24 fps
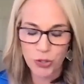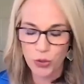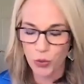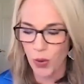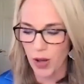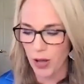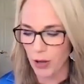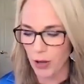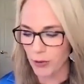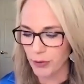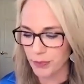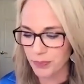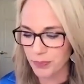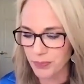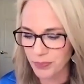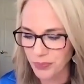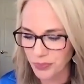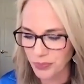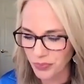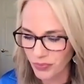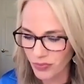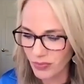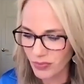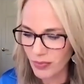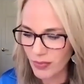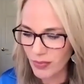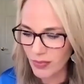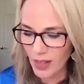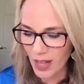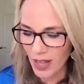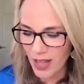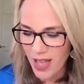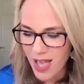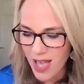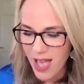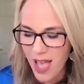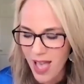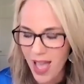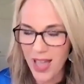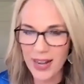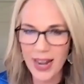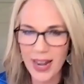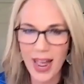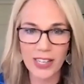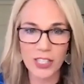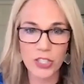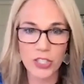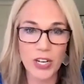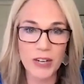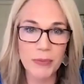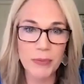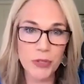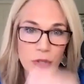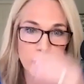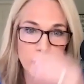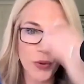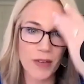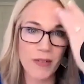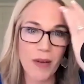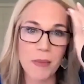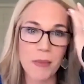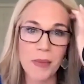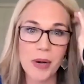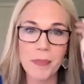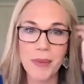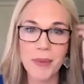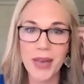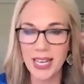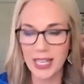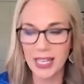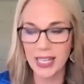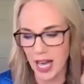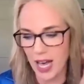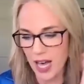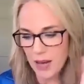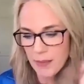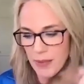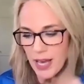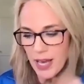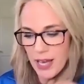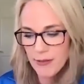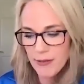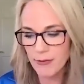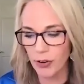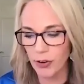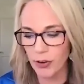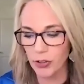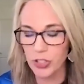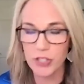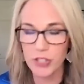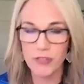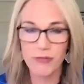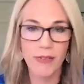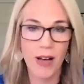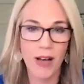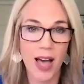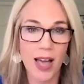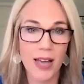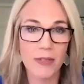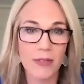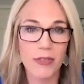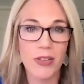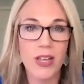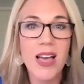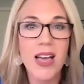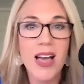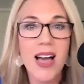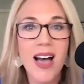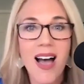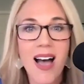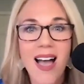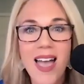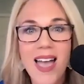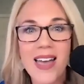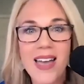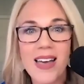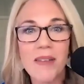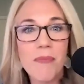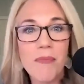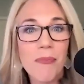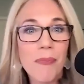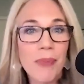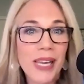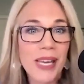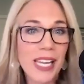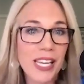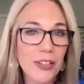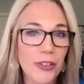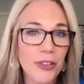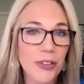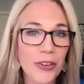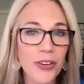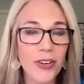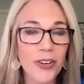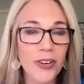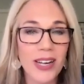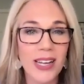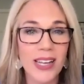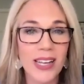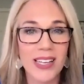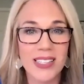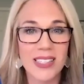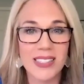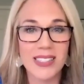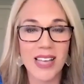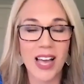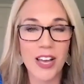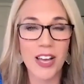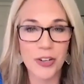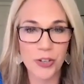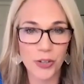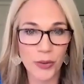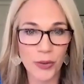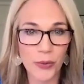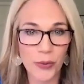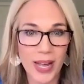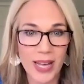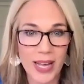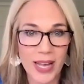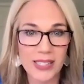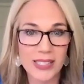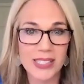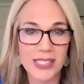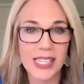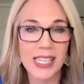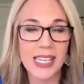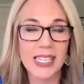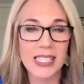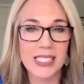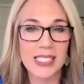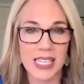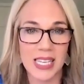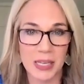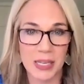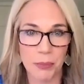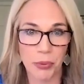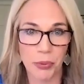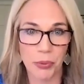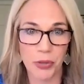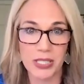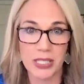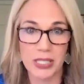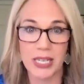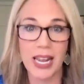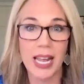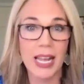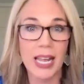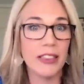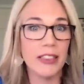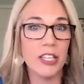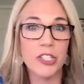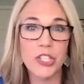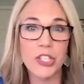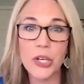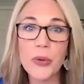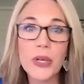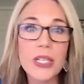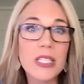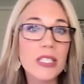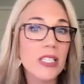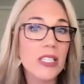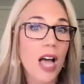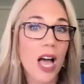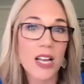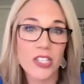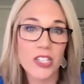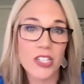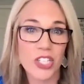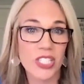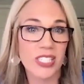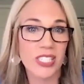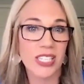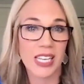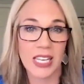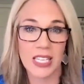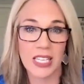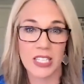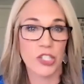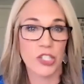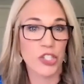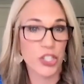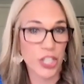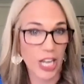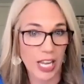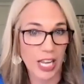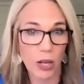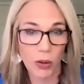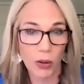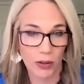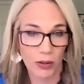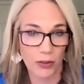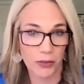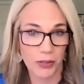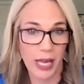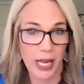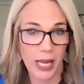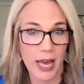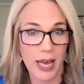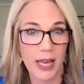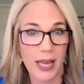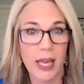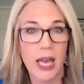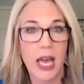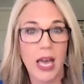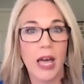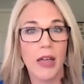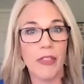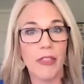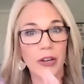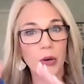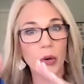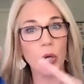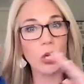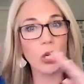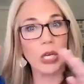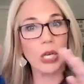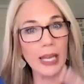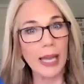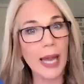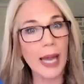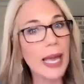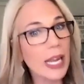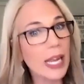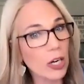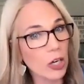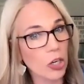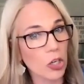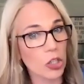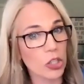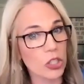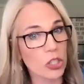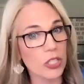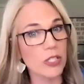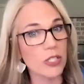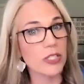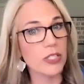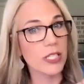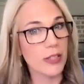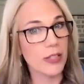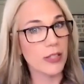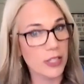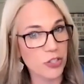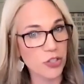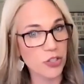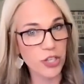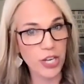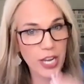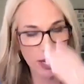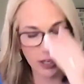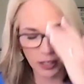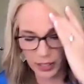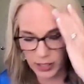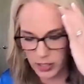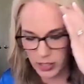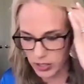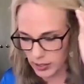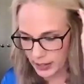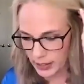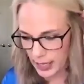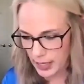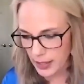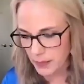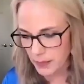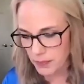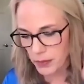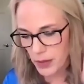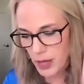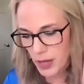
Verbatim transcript: 12. In Acts chapter 12, I'm going to pick up at verse 5. And Peter is under arrest. He is in prison. And the dude is not just in jail, okay? There are layers to this jail. Let's look at it.